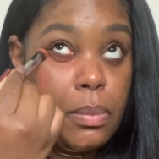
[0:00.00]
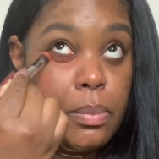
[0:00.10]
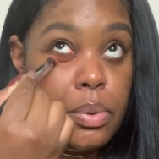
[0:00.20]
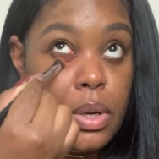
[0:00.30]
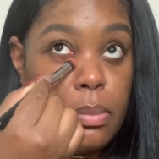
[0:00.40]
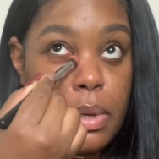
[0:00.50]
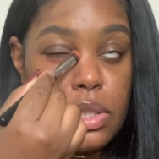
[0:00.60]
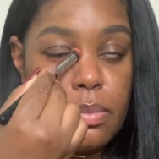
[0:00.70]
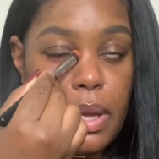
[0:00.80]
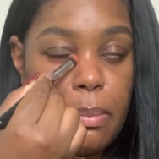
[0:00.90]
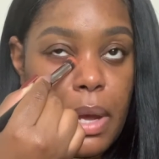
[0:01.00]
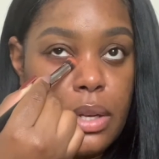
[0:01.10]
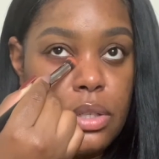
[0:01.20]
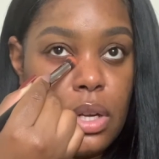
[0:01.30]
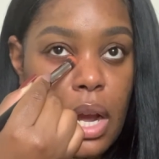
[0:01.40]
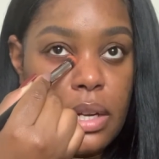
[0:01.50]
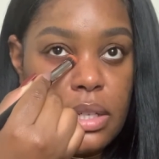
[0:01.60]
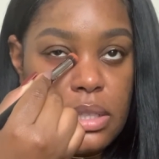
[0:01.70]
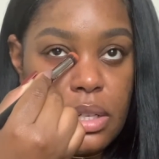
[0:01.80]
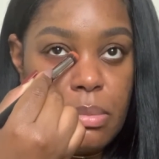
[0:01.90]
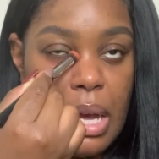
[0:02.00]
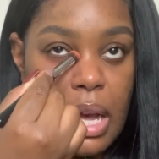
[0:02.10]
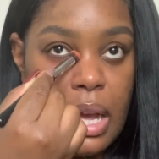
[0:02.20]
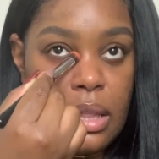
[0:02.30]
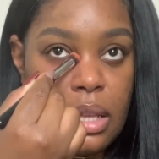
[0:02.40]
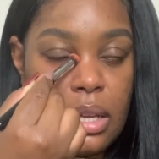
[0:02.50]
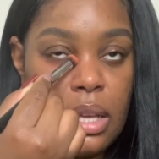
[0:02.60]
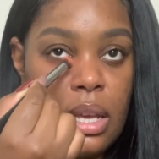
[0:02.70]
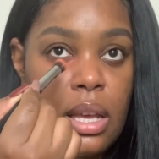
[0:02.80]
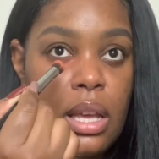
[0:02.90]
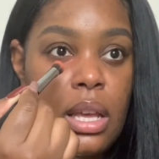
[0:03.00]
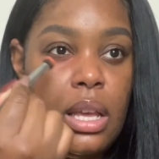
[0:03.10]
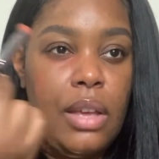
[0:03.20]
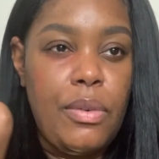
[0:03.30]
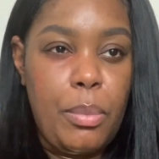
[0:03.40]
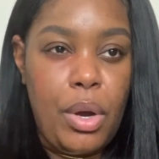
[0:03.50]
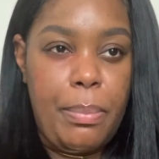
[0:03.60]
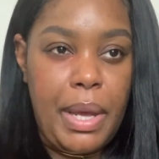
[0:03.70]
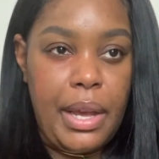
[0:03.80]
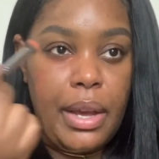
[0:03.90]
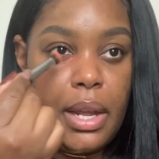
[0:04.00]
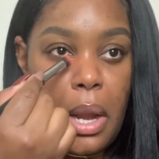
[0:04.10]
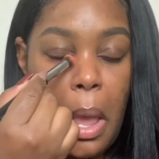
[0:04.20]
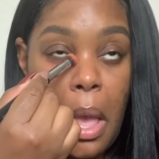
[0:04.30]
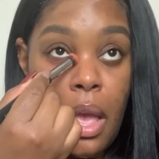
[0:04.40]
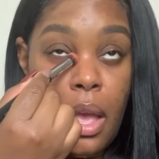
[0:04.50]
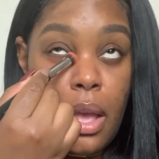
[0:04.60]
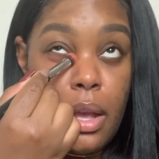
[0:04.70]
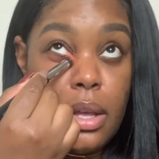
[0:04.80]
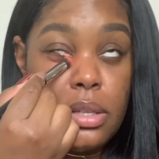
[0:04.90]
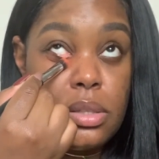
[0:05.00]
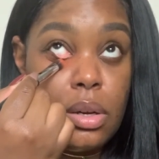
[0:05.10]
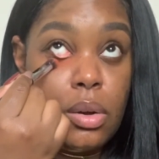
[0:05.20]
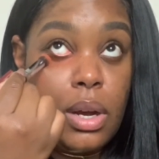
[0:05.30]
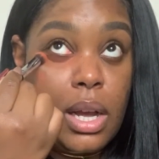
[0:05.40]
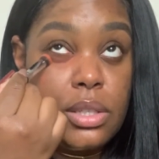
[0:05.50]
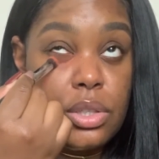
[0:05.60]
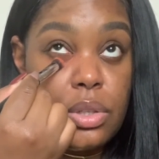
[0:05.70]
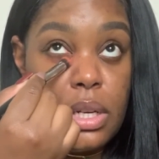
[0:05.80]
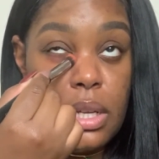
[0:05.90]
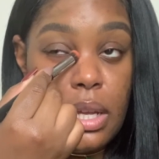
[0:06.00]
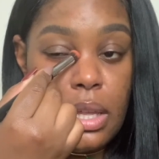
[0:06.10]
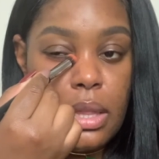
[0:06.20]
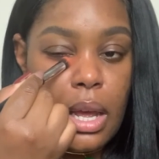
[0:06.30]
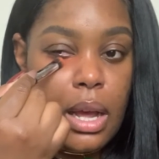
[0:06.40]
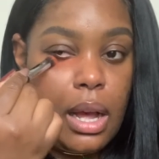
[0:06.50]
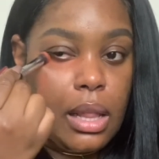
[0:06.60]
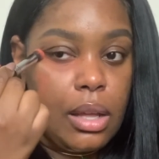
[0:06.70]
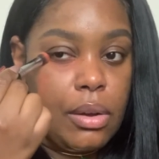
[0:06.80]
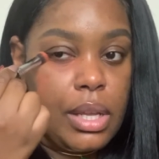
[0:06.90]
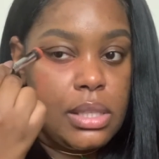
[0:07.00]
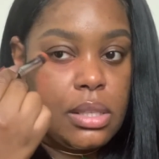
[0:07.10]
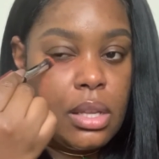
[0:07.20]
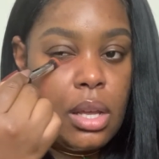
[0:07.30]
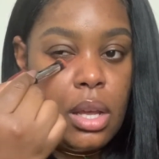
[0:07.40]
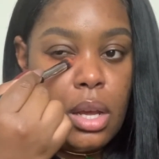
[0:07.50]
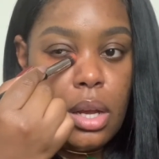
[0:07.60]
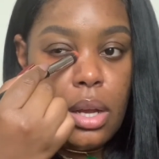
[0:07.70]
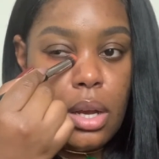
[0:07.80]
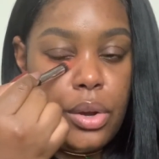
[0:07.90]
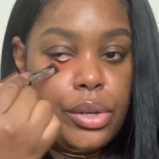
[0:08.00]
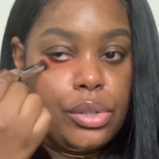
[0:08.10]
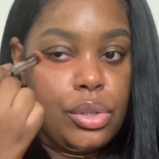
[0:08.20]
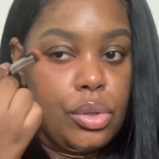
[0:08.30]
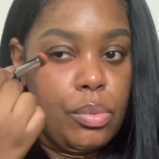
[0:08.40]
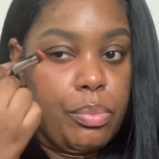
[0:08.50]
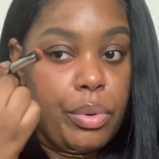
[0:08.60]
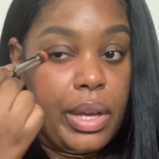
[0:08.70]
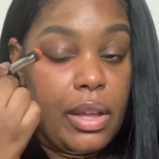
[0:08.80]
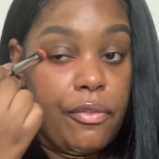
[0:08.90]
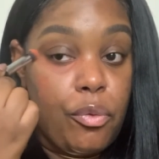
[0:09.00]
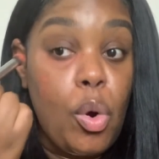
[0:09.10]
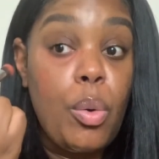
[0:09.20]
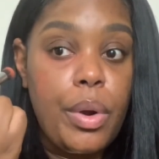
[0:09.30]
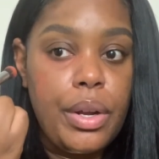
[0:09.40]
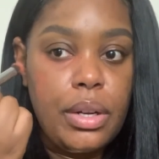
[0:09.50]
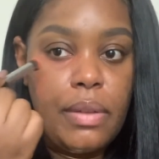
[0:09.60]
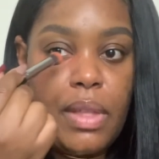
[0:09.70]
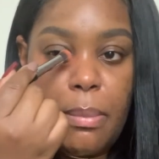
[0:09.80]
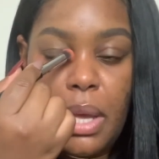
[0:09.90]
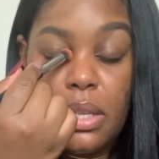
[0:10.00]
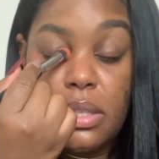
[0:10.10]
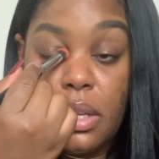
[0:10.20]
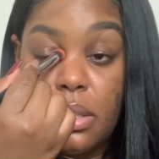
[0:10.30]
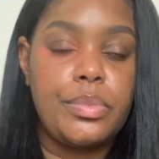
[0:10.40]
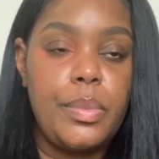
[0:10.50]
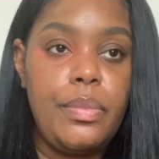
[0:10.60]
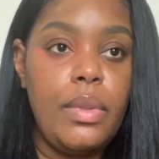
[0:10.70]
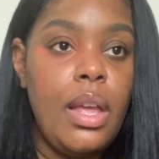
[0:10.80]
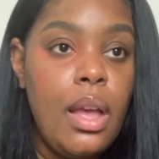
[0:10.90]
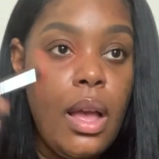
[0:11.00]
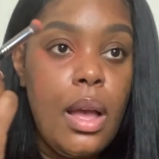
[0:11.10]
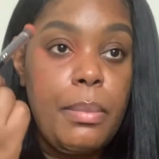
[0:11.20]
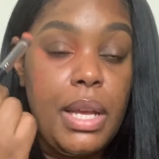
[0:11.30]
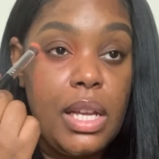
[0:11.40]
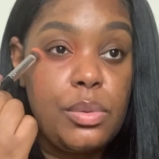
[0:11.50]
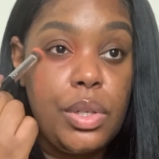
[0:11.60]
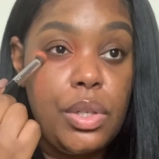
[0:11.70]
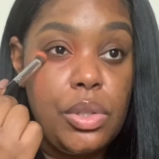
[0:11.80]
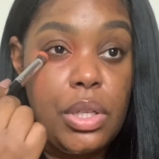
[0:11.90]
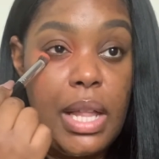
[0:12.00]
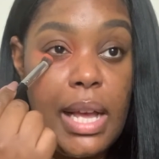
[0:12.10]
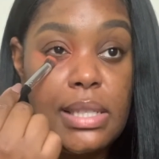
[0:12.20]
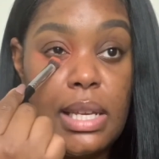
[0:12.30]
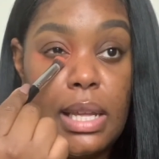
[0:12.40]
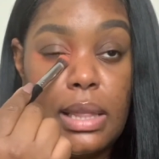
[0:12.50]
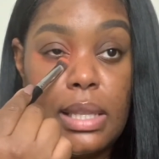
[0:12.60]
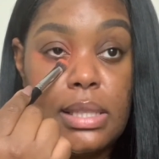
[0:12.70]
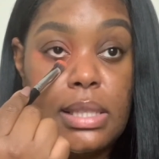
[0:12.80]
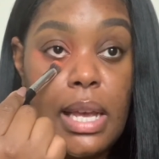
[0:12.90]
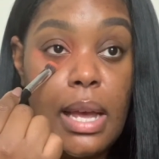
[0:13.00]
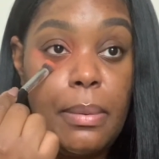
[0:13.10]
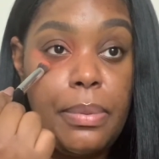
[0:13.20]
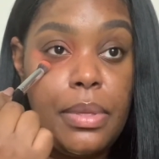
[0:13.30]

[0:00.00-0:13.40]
pretty much make my darkness under my eye look even more apparent. And so concentrating it in that hollow is going to bring it forward, if that makes sense. Because we're neutralizing the depth